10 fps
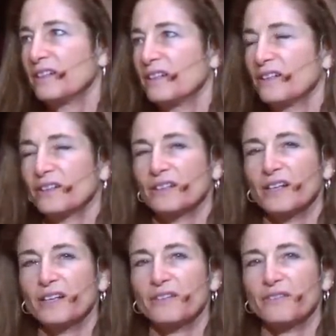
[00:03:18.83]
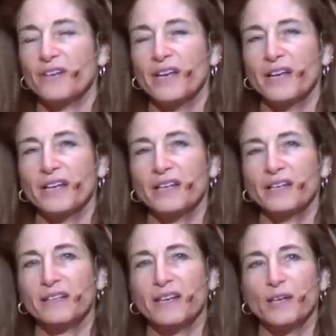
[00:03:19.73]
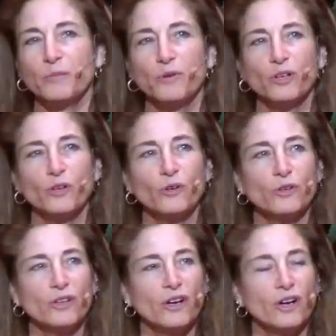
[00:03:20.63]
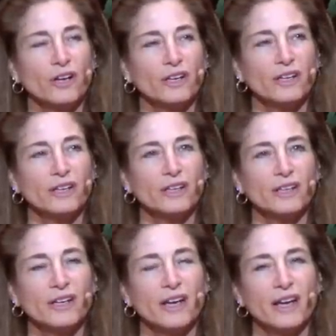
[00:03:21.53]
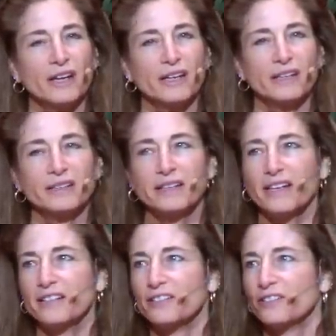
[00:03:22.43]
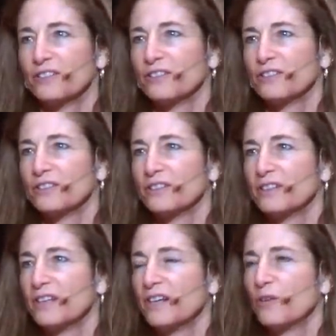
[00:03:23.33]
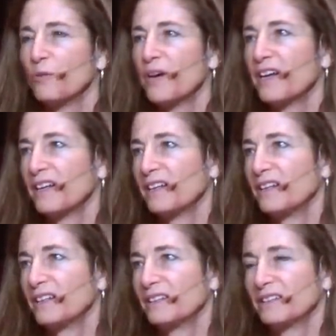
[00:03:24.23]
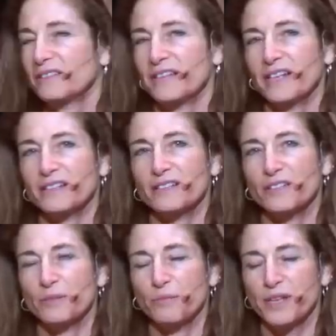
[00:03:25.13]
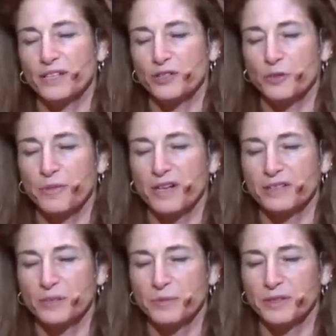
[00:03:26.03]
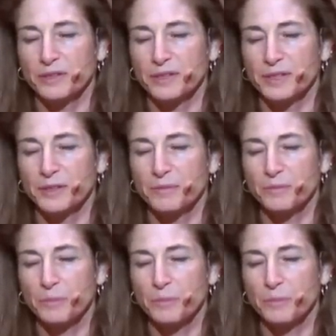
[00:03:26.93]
in our life in a more wholehearted, intentional way. So that's the, that's the possibility.